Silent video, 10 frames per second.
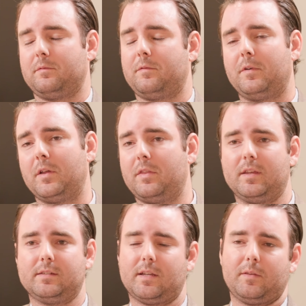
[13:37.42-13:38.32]
fun
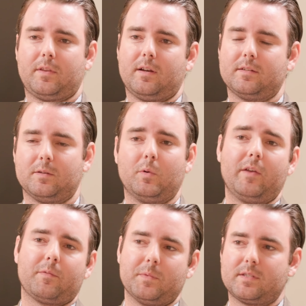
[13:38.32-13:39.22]
things out there. It's
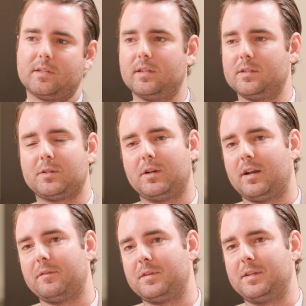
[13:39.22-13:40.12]
away from the city, so you
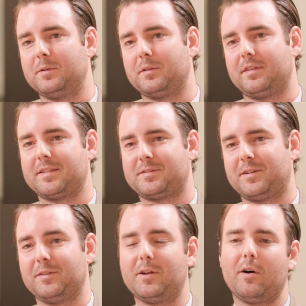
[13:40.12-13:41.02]
don't have to deal with
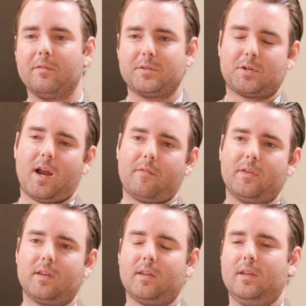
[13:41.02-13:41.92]
necessarily all of the
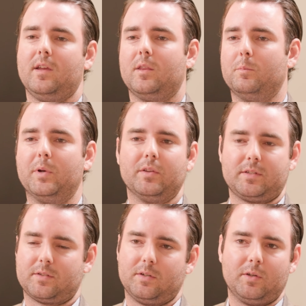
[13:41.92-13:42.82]
traffic. The
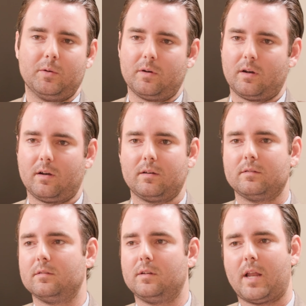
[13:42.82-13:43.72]
buildings are newer,
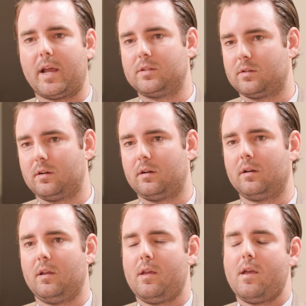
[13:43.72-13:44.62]
nicer,
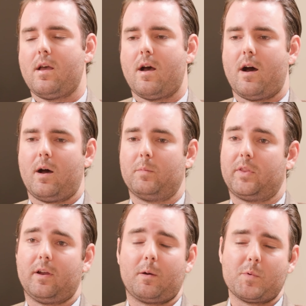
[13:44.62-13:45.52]
but
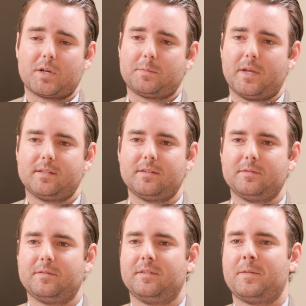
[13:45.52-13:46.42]
they are more expensive.